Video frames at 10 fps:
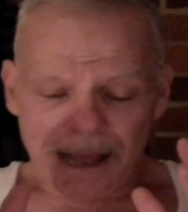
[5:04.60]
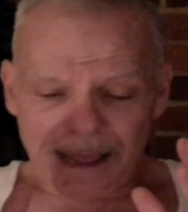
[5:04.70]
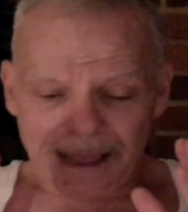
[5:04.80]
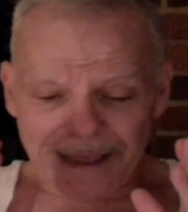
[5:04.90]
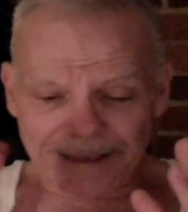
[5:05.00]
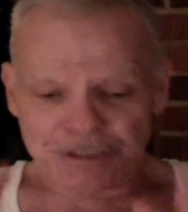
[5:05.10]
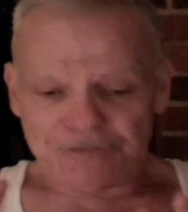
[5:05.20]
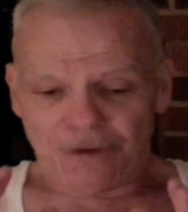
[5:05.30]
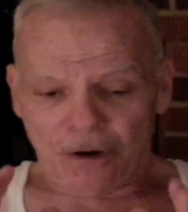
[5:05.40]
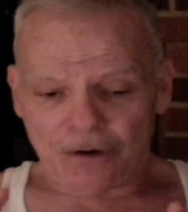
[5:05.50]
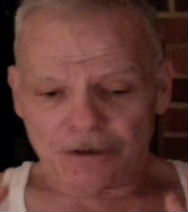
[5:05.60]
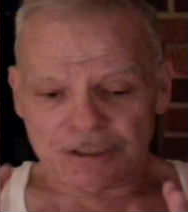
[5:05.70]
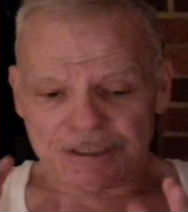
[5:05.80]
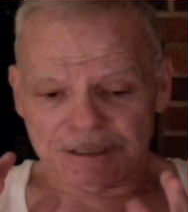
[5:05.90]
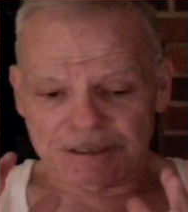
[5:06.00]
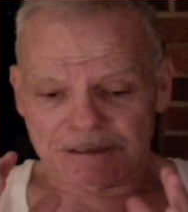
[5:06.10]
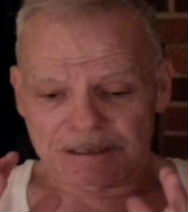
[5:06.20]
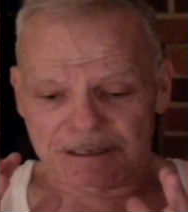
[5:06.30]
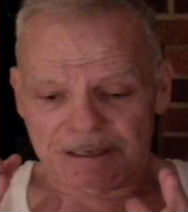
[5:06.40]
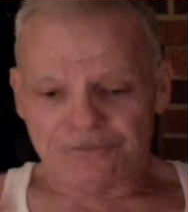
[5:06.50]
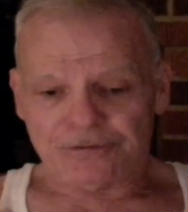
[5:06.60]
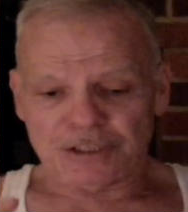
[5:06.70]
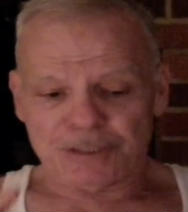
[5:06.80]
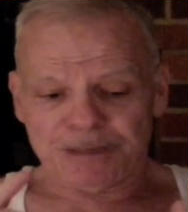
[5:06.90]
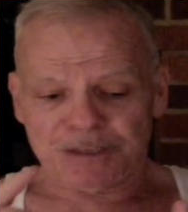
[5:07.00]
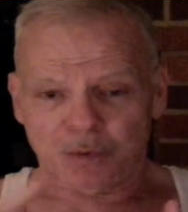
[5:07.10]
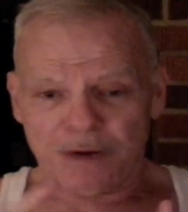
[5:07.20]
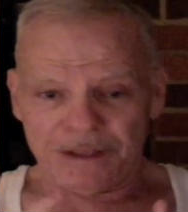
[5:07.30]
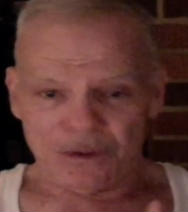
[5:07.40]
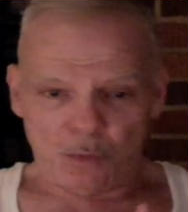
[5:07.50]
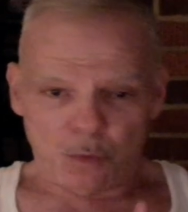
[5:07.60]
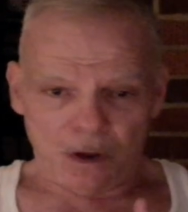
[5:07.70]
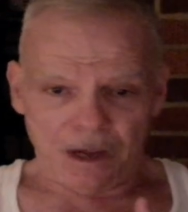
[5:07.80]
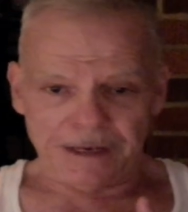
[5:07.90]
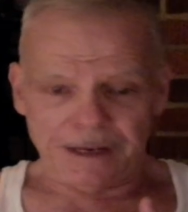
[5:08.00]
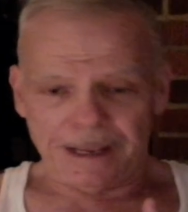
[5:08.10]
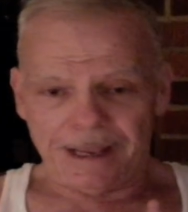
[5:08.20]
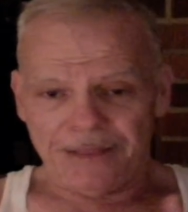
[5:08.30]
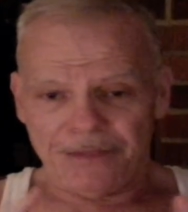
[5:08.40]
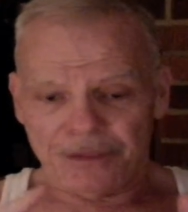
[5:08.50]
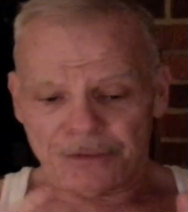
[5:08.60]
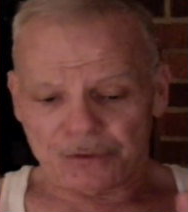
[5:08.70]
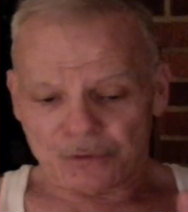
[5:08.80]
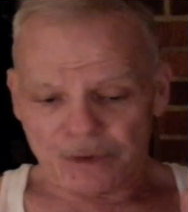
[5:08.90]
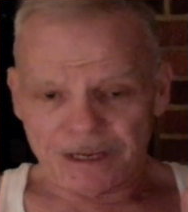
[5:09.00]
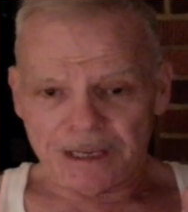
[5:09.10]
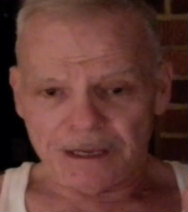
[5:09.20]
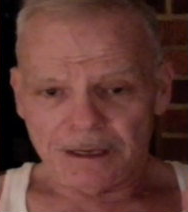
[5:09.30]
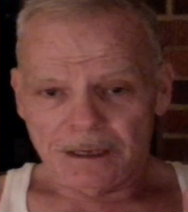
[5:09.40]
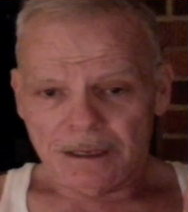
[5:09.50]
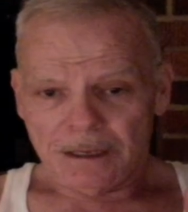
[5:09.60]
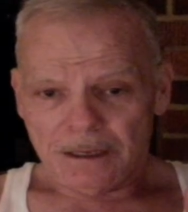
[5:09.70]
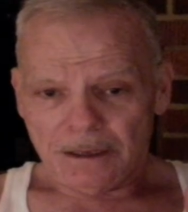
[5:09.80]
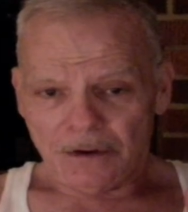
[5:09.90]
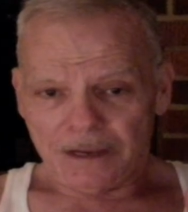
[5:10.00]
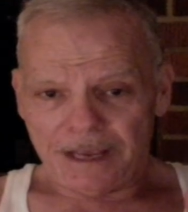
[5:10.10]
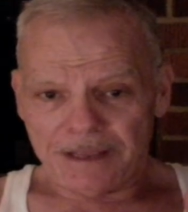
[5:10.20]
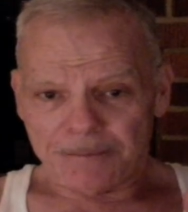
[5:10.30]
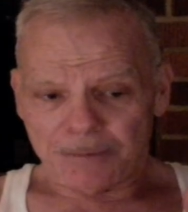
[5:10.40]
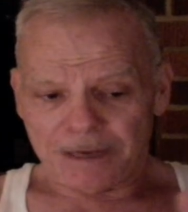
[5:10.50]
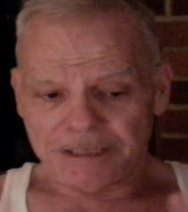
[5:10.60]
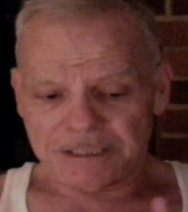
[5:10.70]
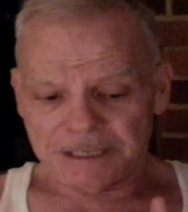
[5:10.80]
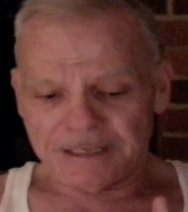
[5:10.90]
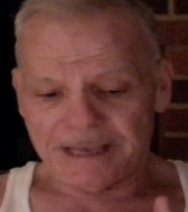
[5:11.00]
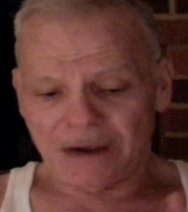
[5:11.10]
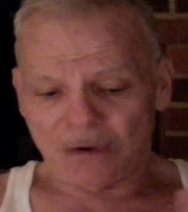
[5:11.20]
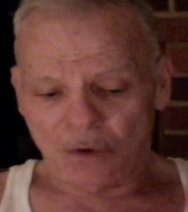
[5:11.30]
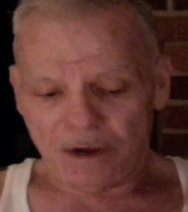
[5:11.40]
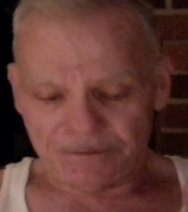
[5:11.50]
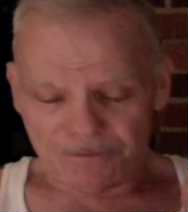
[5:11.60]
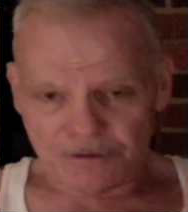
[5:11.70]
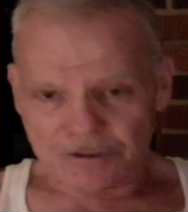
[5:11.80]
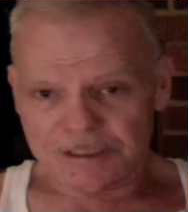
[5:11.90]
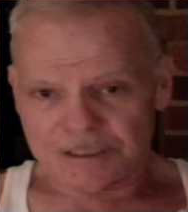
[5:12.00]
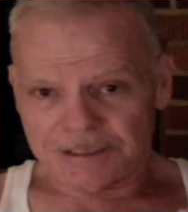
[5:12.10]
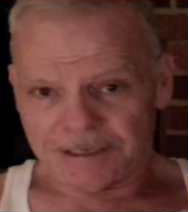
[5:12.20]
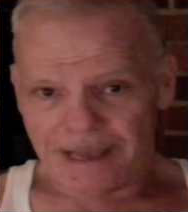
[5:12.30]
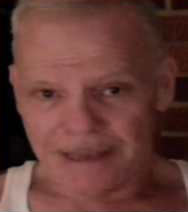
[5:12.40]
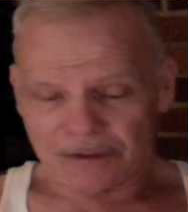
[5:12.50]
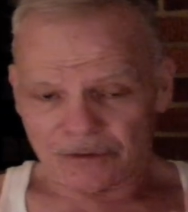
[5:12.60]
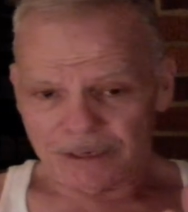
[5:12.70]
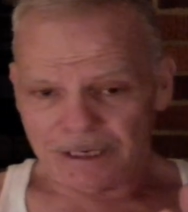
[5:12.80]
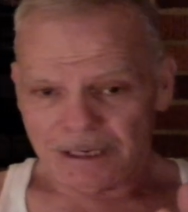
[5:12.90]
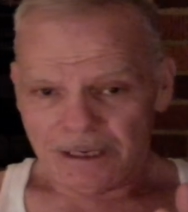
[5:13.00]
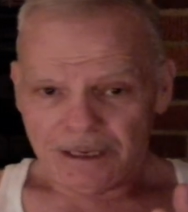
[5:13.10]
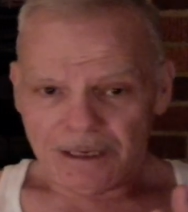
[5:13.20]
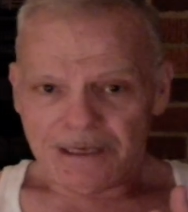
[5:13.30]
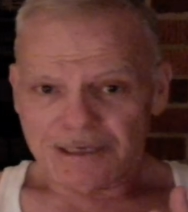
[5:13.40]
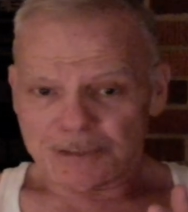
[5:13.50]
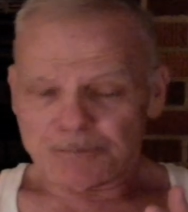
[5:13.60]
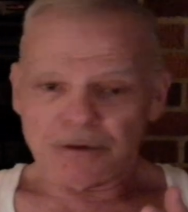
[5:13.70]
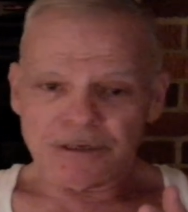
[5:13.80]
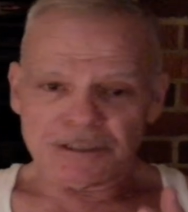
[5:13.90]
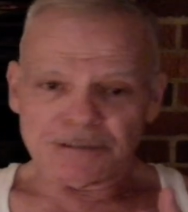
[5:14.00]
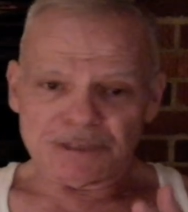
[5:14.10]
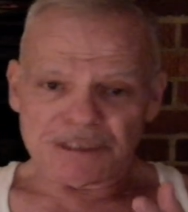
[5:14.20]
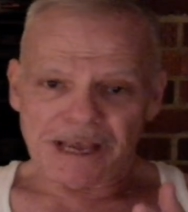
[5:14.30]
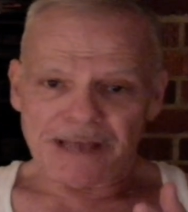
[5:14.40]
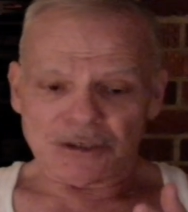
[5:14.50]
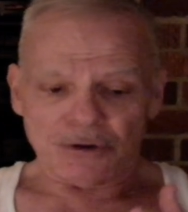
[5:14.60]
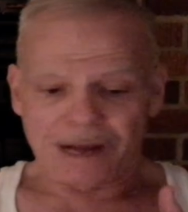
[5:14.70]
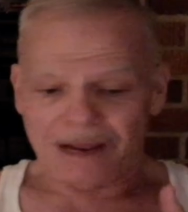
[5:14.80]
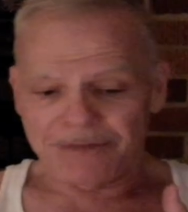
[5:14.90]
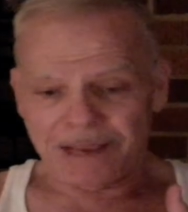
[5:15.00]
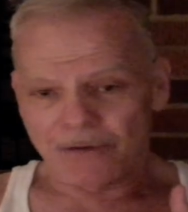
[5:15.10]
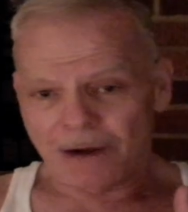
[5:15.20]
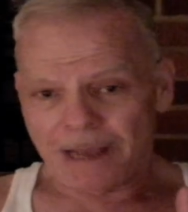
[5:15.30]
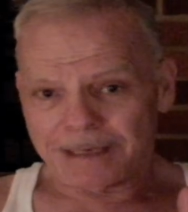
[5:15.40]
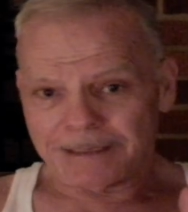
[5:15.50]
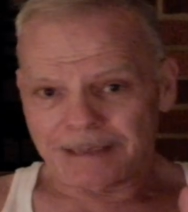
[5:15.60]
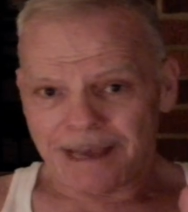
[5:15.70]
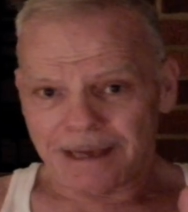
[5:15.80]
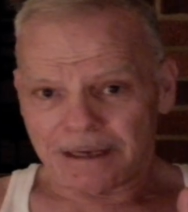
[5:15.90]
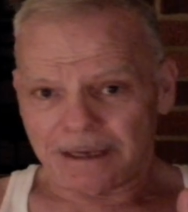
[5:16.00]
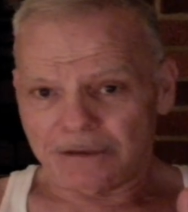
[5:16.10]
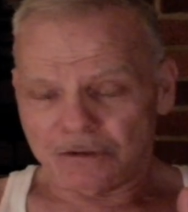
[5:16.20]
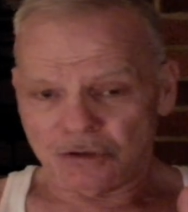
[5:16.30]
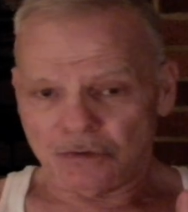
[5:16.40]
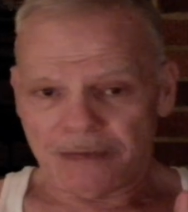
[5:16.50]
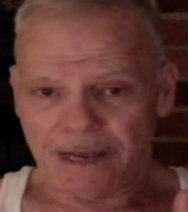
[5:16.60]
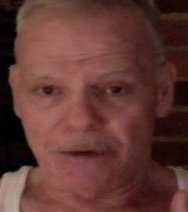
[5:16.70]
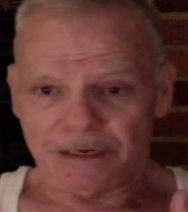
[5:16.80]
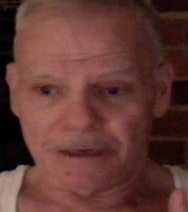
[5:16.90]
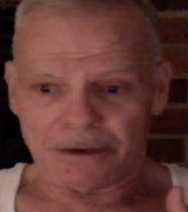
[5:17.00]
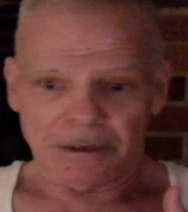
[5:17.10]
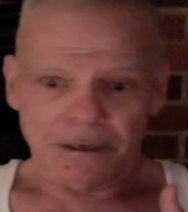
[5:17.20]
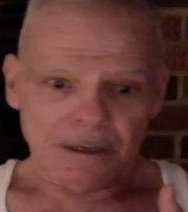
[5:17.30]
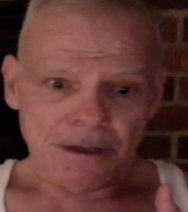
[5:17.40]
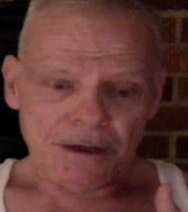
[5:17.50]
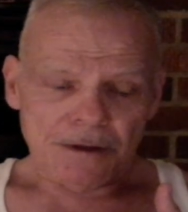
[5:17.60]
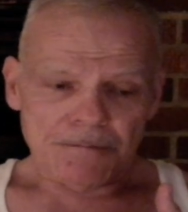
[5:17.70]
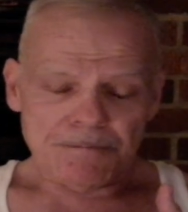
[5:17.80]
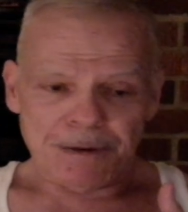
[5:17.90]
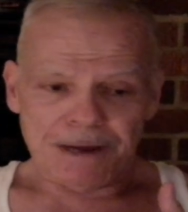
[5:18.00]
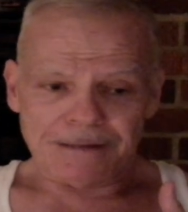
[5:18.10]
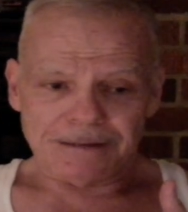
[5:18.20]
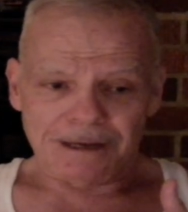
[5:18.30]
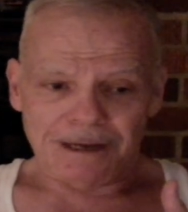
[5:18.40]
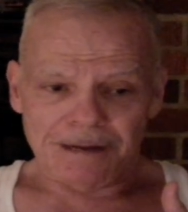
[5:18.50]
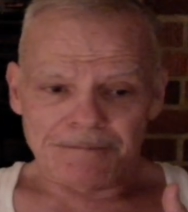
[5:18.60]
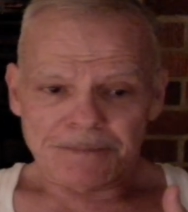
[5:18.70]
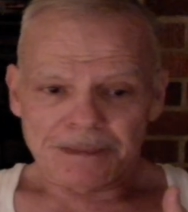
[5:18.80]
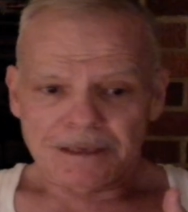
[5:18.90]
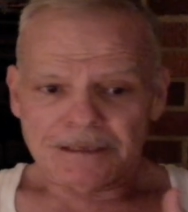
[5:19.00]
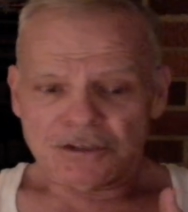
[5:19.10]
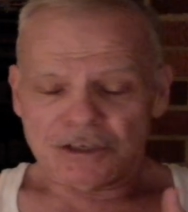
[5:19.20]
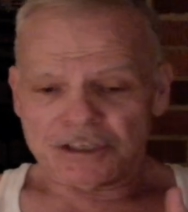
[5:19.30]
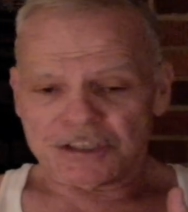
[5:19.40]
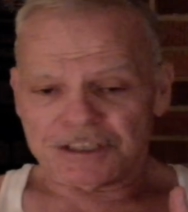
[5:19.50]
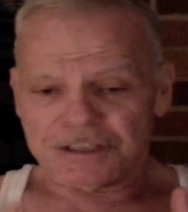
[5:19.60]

as far as the difference between the 1 and the 3, okay, the Bryston DAC 1 versus the DAC 3 is pretty substantial. Now, I've never had a DAC 2 down here, but just